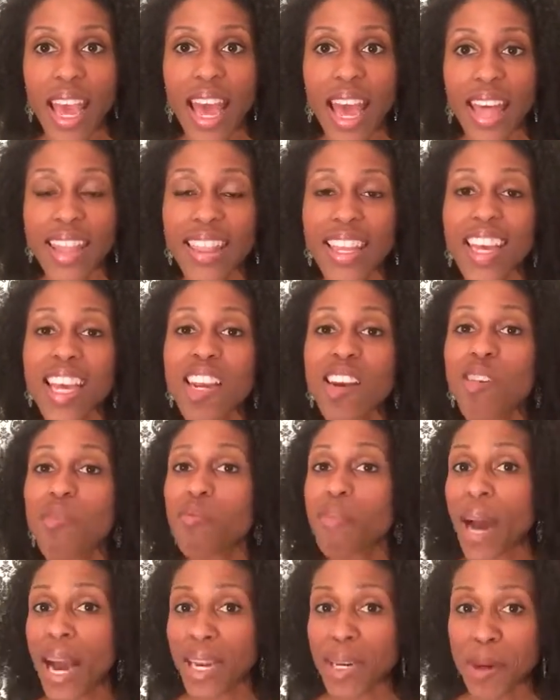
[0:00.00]
And then
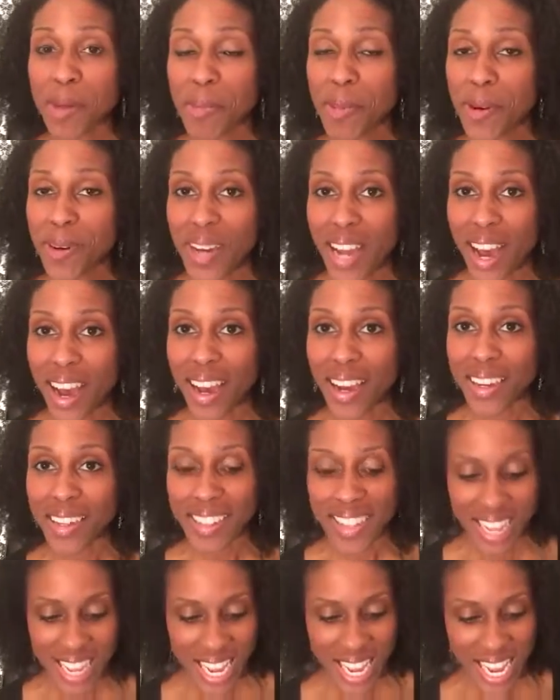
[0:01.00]
my number
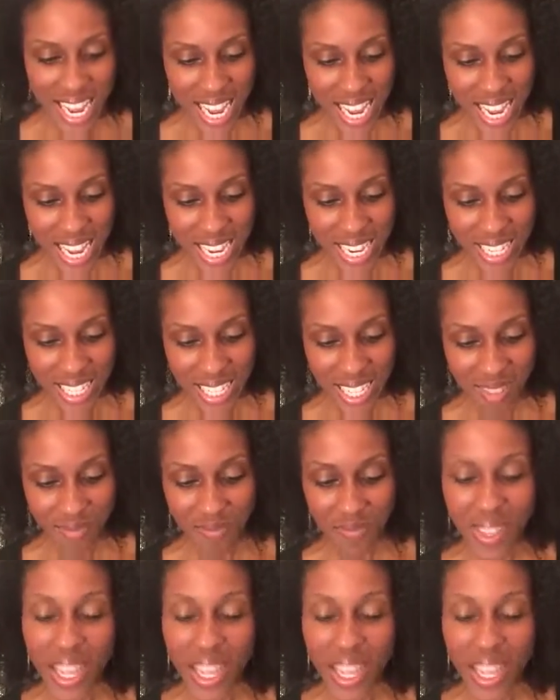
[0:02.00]
nine is